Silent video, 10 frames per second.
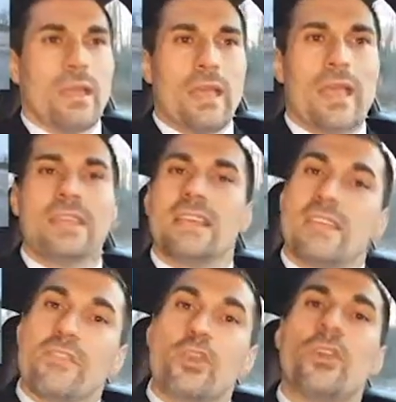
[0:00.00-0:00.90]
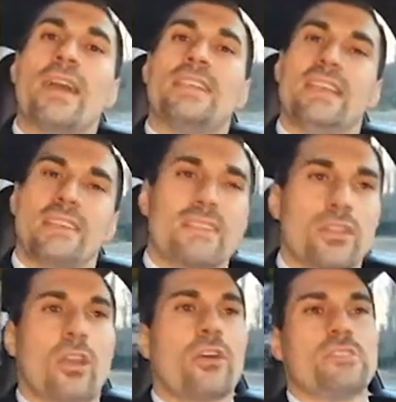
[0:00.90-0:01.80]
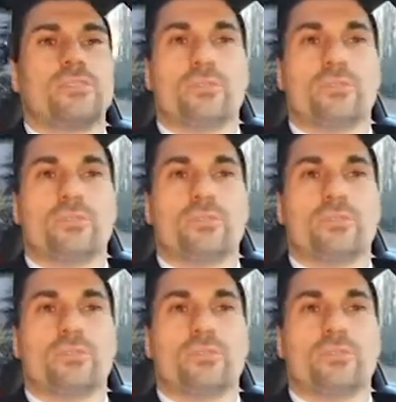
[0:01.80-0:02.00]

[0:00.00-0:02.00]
And give a good idea that the car is